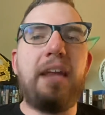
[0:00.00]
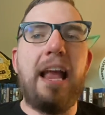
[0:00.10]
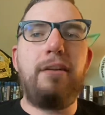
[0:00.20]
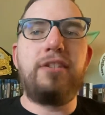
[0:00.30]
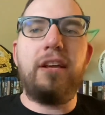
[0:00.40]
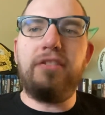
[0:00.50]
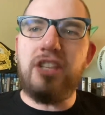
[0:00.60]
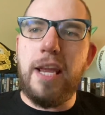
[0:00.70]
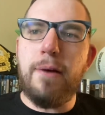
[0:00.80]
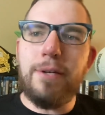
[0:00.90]
down to,
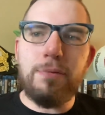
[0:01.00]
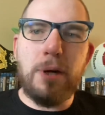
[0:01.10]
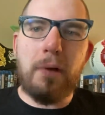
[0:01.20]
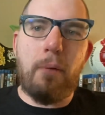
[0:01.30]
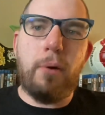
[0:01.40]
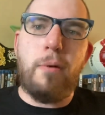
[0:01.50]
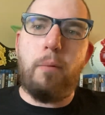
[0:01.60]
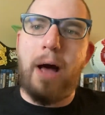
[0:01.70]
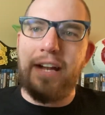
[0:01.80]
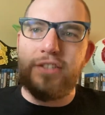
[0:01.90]
gee, which one do I want to
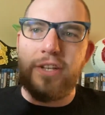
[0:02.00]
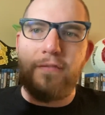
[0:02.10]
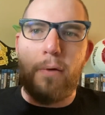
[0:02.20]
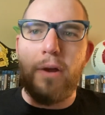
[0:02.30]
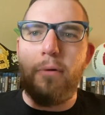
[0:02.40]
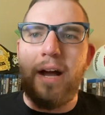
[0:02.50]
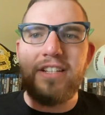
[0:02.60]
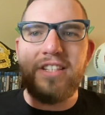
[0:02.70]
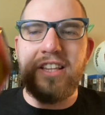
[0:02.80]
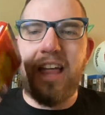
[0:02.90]
watch if I want to
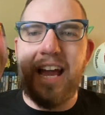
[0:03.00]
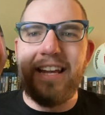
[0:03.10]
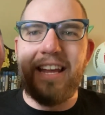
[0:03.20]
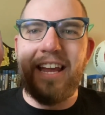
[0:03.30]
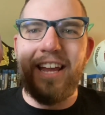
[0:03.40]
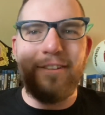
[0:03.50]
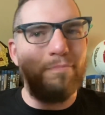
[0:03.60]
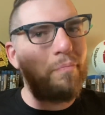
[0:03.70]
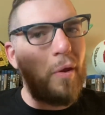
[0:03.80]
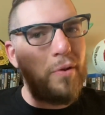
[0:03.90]
watch The Lion King?
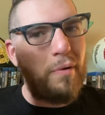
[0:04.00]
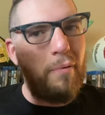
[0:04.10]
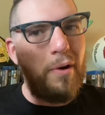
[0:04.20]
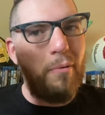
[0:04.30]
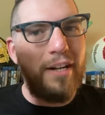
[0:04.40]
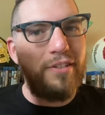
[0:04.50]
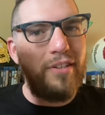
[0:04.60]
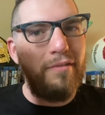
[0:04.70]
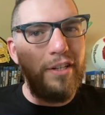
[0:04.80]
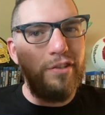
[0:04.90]
Do I want to watch the
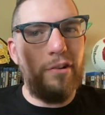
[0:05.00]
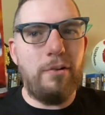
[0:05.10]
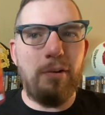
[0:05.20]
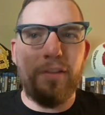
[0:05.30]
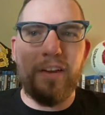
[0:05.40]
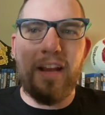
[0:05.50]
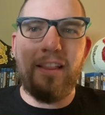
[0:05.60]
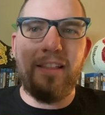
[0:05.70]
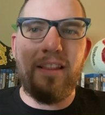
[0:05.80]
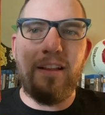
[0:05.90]
original or the
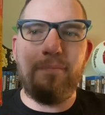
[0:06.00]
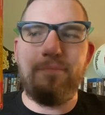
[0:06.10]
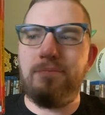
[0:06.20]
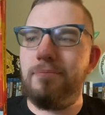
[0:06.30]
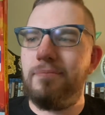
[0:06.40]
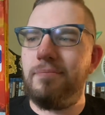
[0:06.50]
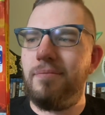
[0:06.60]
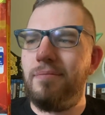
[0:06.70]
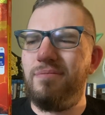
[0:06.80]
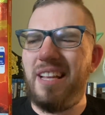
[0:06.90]

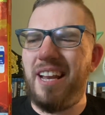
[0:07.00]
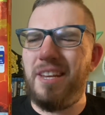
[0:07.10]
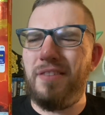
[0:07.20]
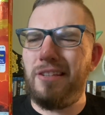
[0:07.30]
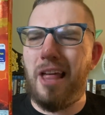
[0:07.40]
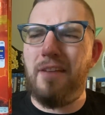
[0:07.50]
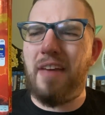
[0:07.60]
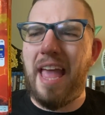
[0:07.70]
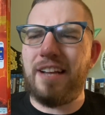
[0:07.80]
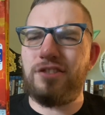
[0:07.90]
not even live
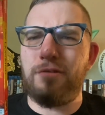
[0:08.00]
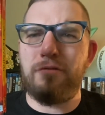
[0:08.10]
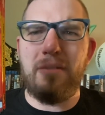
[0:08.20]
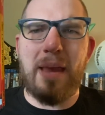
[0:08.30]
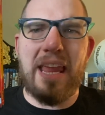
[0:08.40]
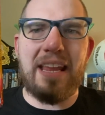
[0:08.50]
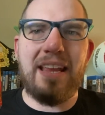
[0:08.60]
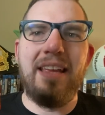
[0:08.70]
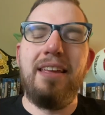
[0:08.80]
action remake?